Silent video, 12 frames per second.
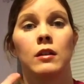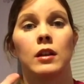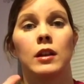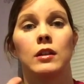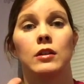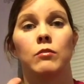
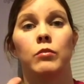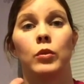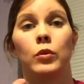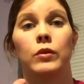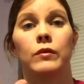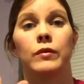in
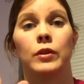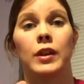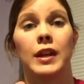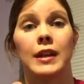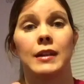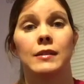both of your
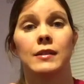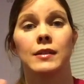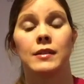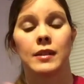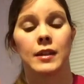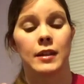
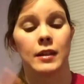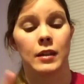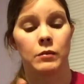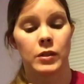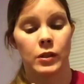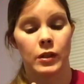hands, and
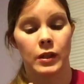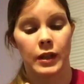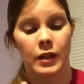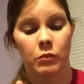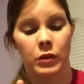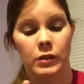I'm starting to
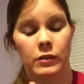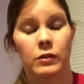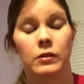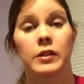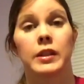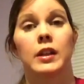get
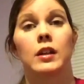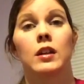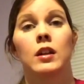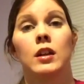blisters there.